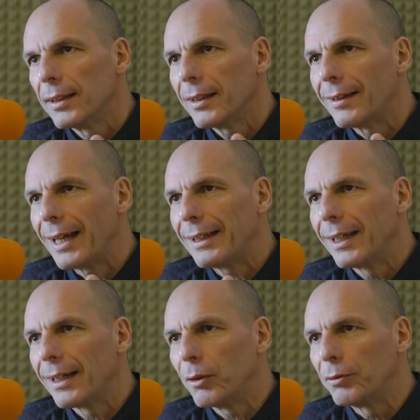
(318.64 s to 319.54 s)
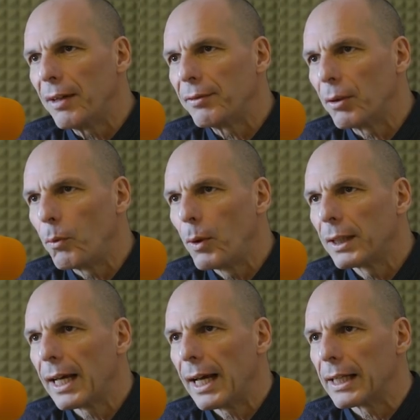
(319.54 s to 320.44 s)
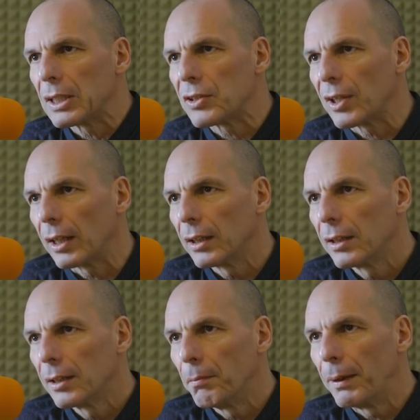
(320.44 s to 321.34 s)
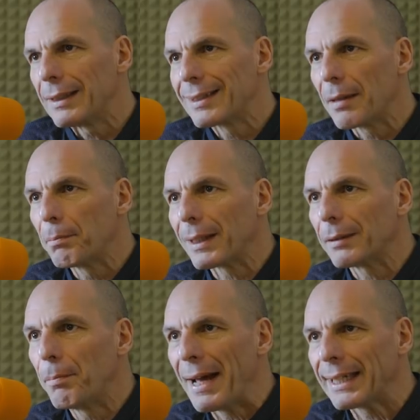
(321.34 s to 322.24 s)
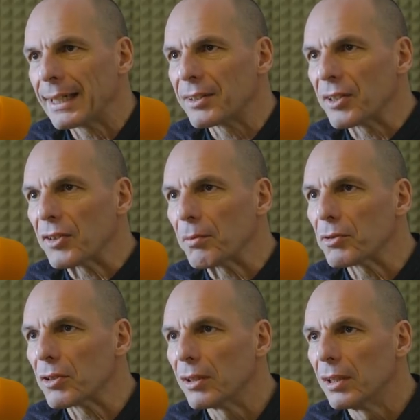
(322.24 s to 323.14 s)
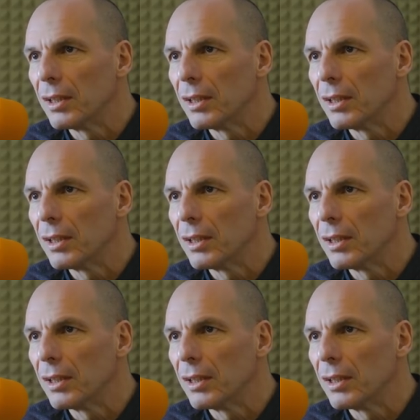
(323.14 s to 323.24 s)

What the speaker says: the idea of having one currency but separate banking systems,